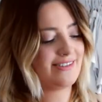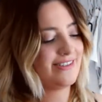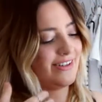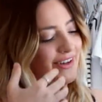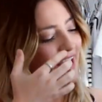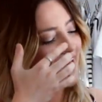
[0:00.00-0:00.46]

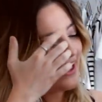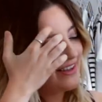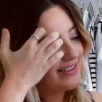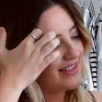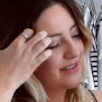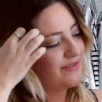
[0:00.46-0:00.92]
So
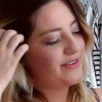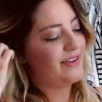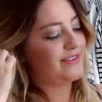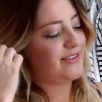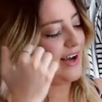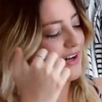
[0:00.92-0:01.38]
this is for
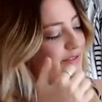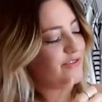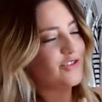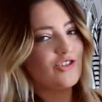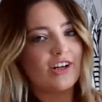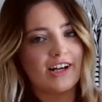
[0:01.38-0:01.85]
those kind of
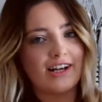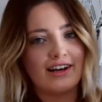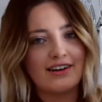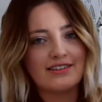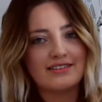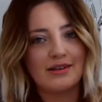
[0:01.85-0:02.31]

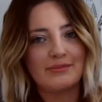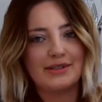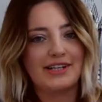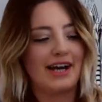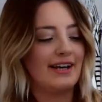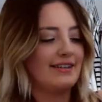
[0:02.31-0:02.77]
chillier summer
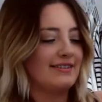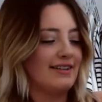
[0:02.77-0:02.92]
days,